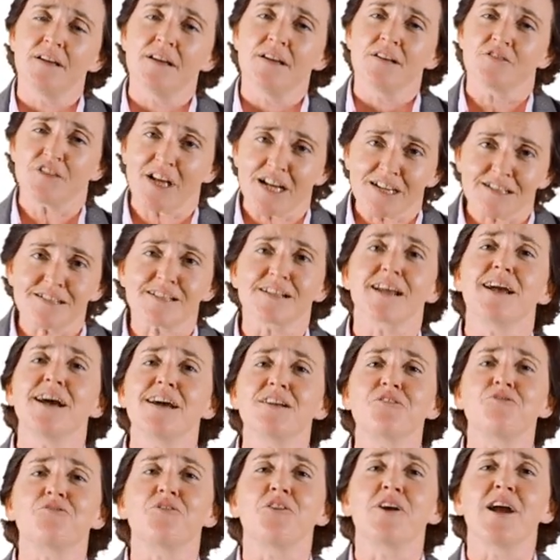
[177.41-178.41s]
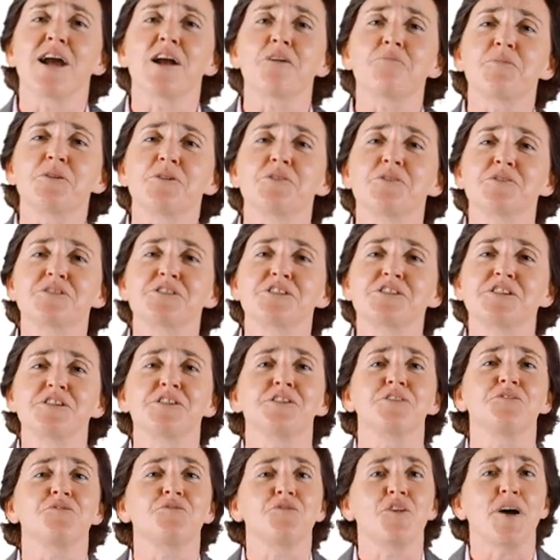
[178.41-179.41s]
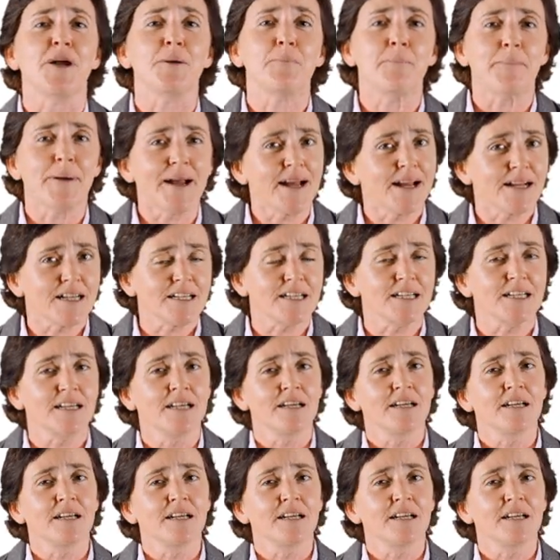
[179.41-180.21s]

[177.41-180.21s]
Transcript: Thanks again for helping us to fight back.